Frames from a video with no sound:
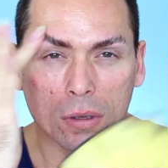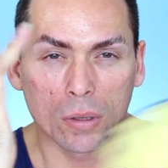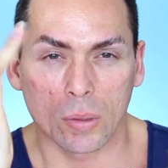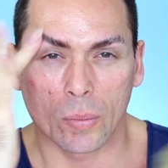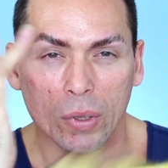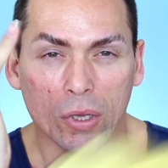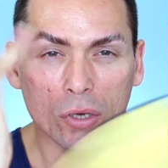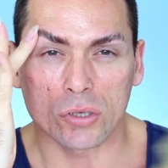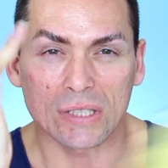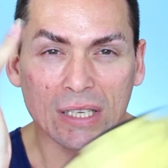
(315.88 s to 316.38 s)

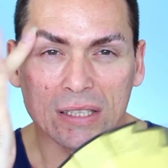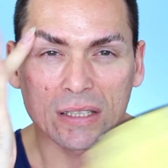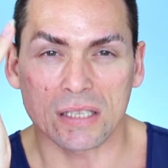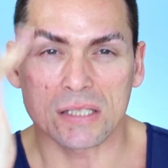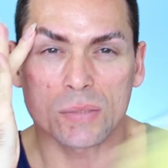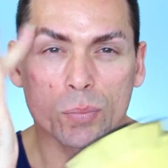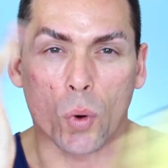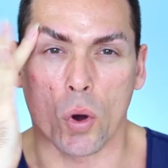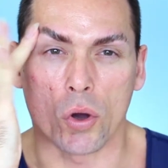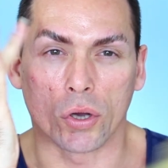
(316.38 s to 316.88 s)
because at this
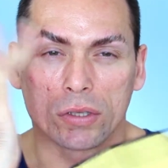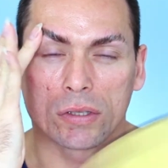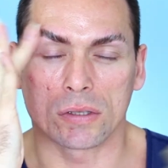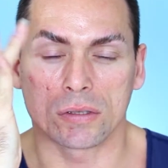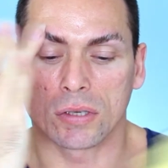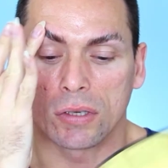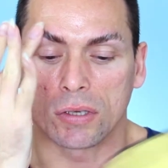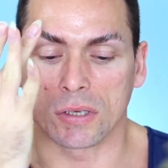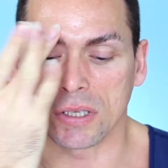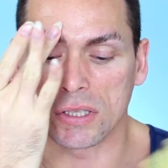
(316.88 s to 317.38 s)

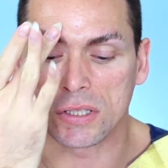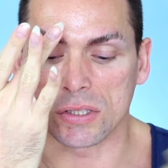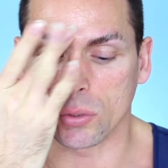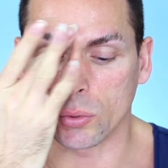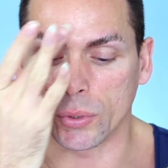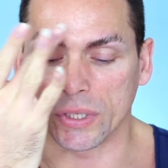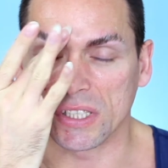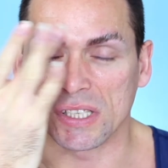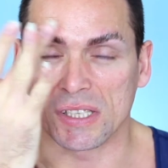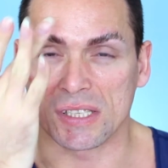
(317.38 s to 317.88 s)
point it's
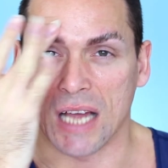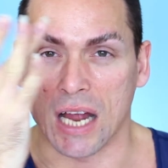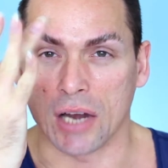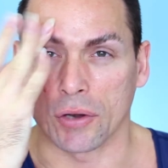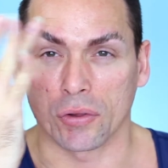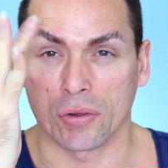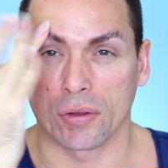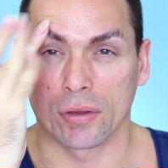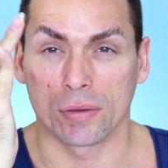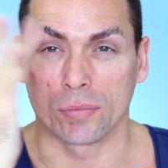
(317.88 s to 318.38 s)
already
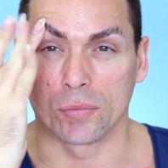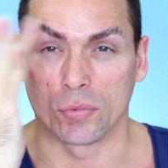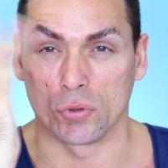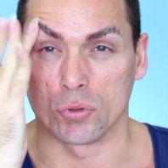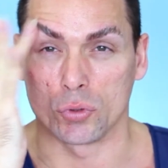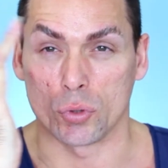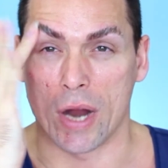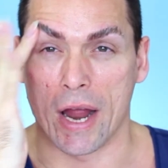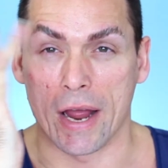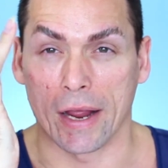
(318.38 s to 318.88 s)
start
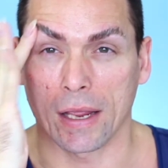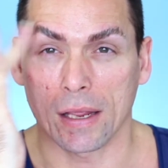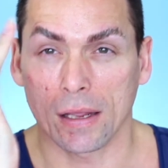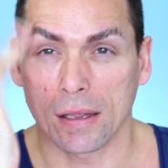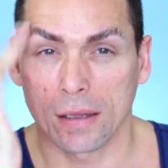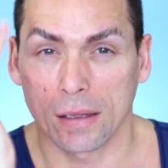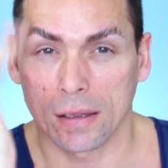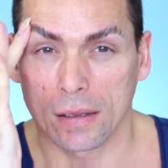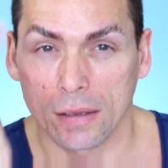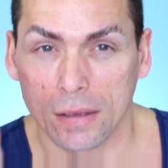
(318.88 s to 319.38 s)
drying,
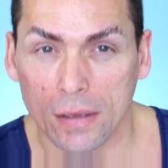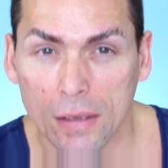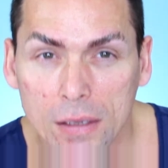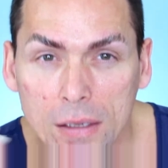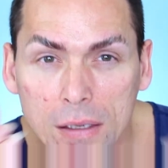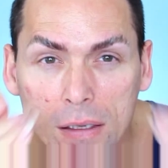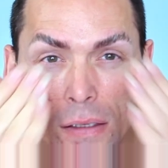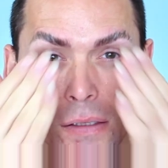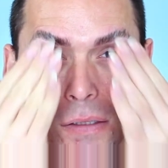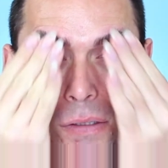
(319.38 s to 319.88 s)

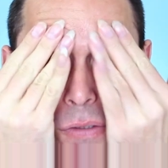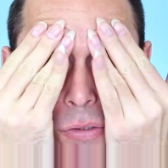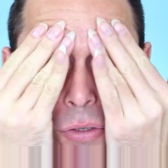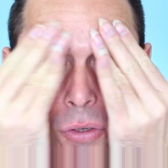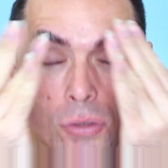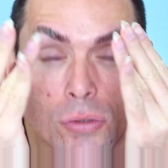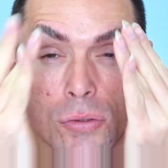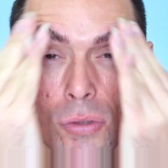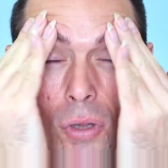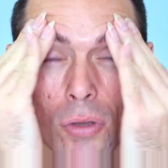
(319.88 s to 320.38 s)
so
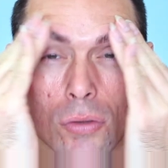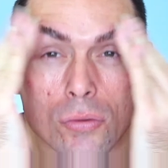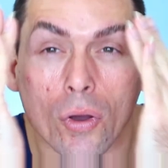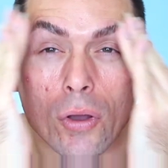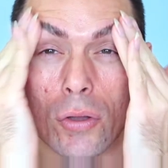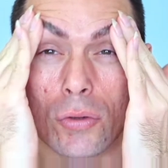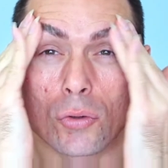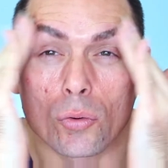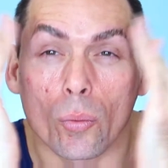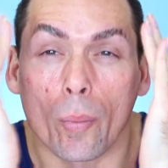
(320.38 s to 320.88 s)
you're not
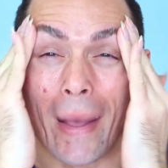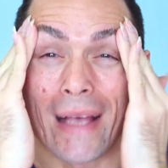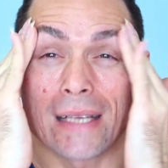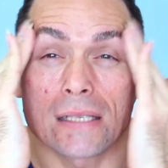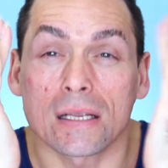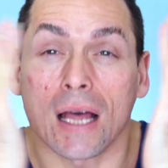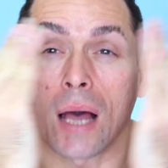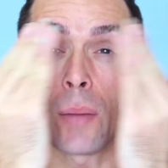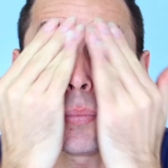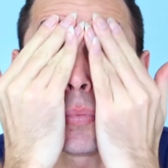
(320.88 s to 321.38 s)
going to
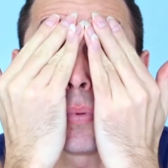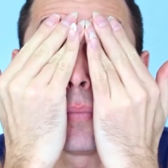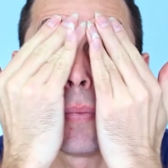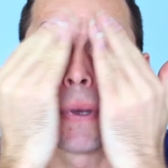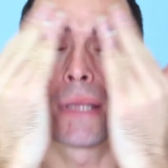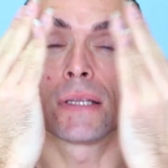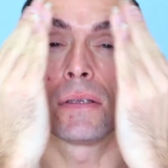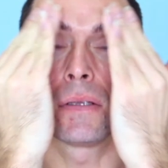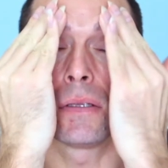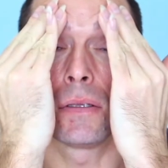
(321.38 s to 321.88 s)
mess up,
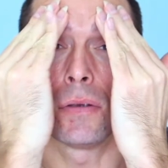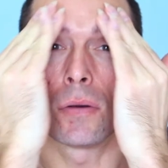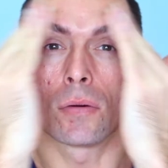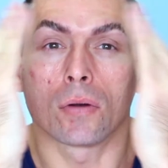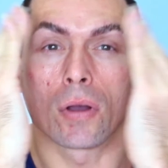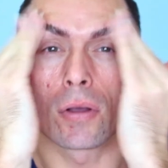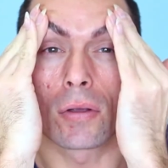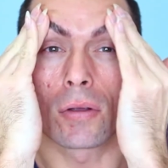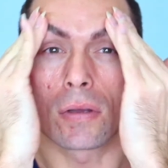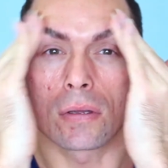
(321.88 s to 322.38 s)
but you're
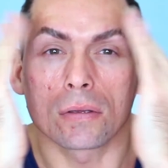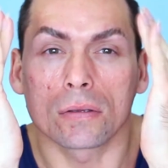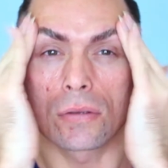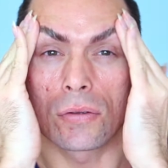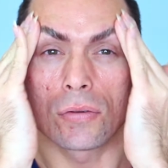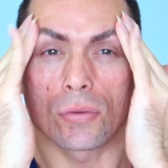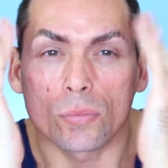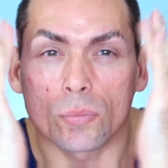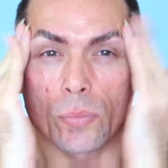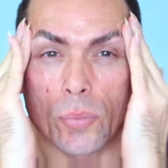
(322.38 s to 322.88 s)
going
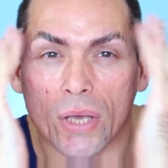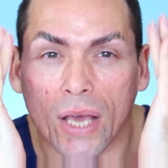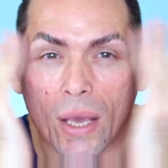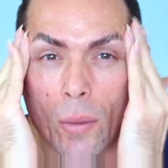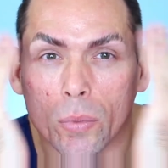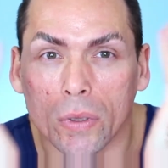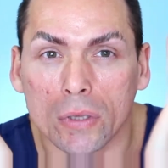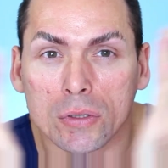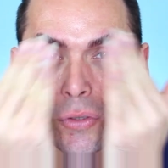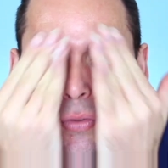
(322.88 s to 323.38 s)
to be
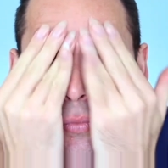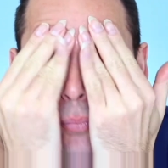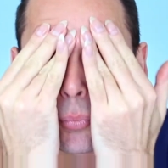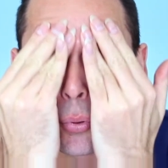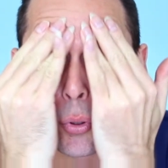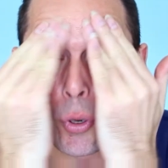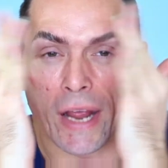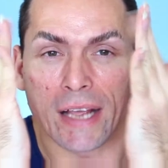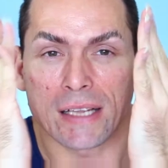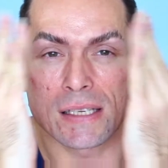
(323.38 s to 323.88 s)
able to
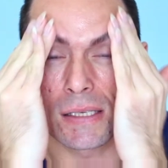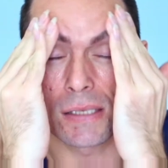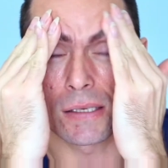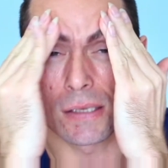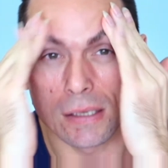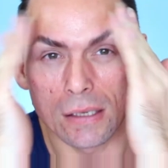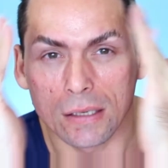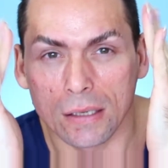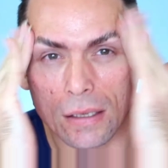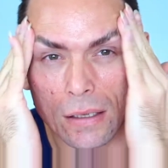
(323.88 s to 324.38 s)
press
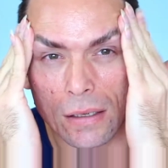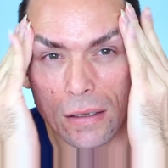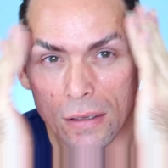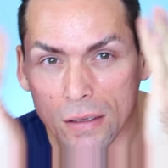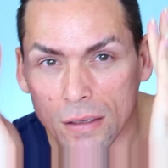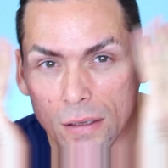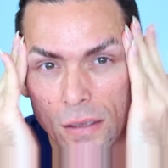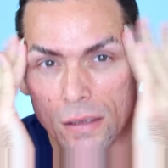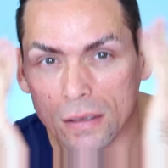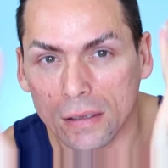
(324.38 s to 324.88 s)

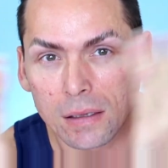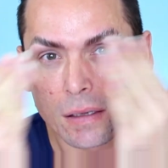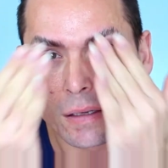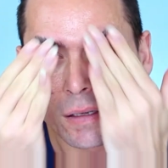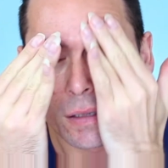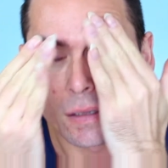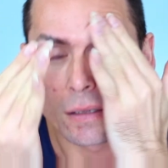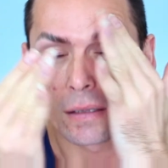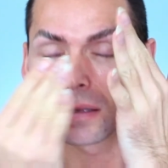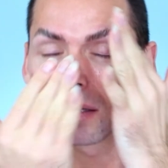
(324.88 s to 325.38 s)

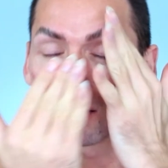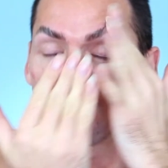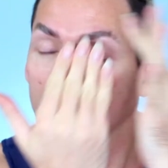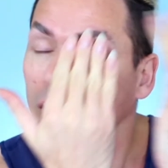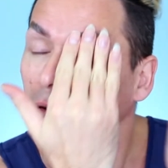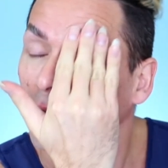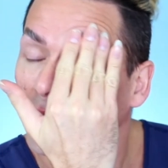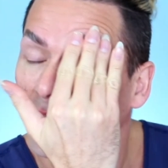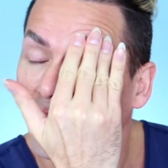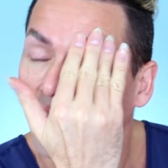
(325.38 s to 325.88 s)
like
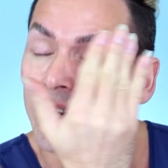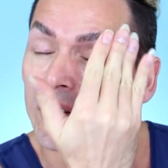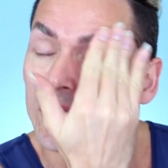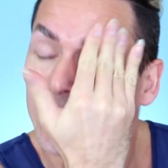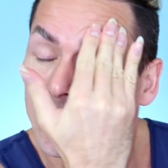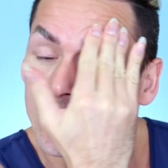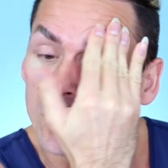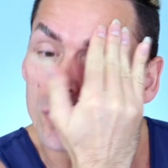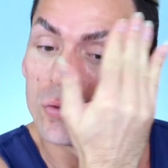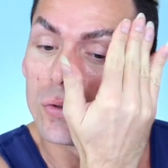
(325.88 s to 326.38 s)

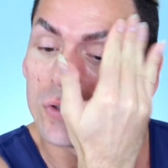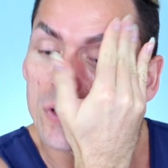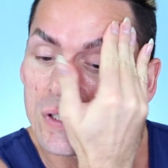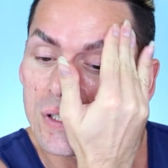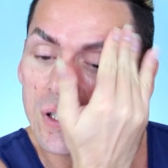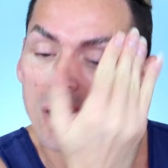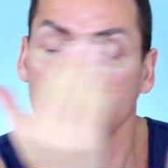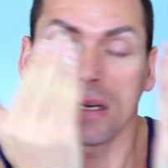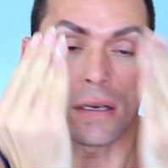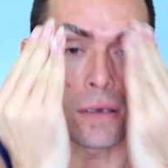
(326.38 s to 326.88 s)
further into the
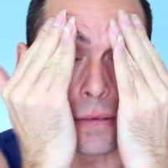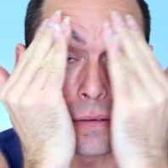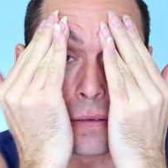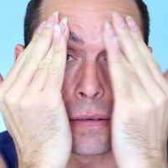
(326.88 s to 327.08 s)
skin.